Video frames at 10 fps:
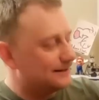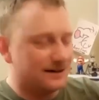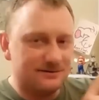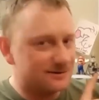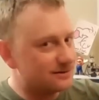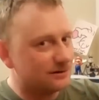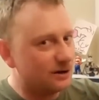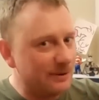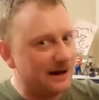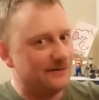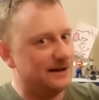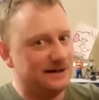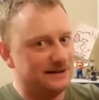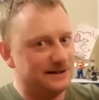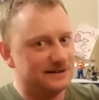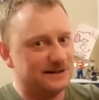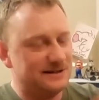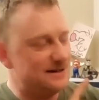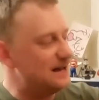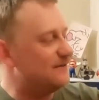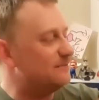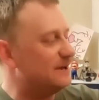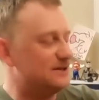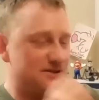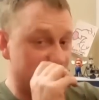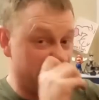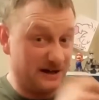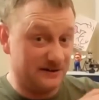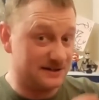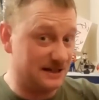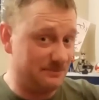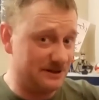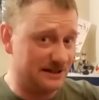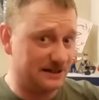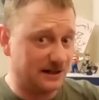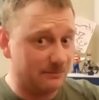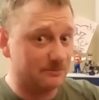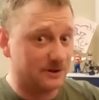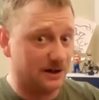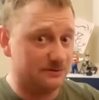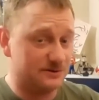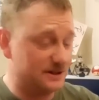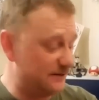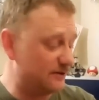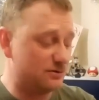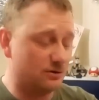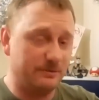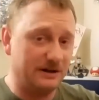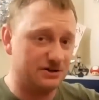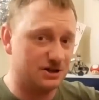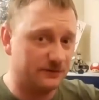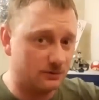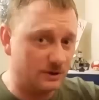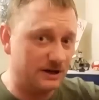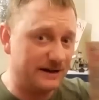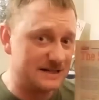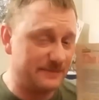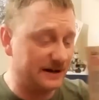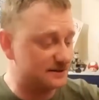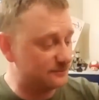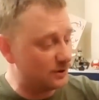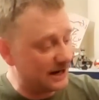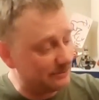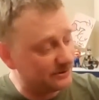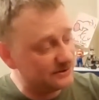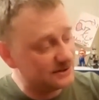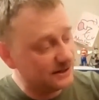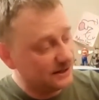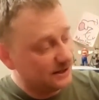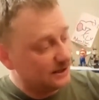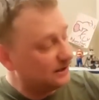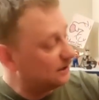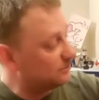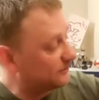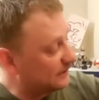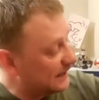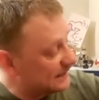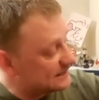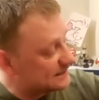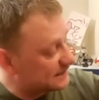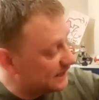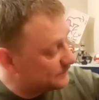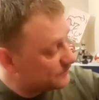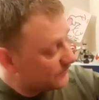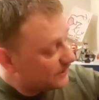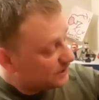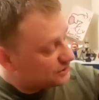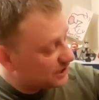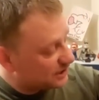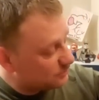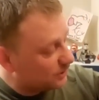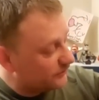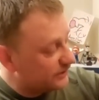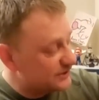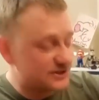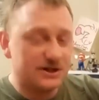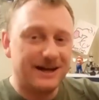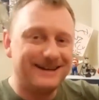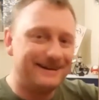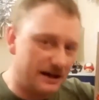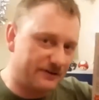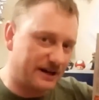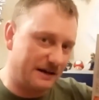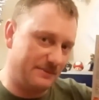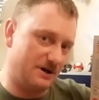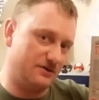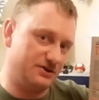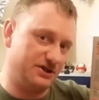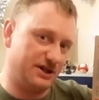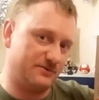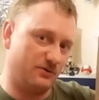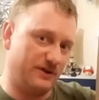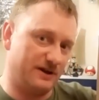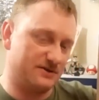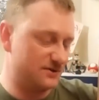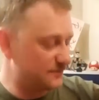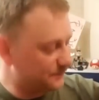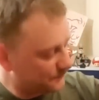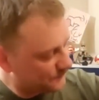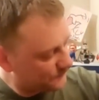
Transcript: They don't talk about that in this. They never mention about the CPC dump clones. Never talk about the shovelware aspect of what happened. Like with Klax, again. Shadow Warriors never came out on the GX4000.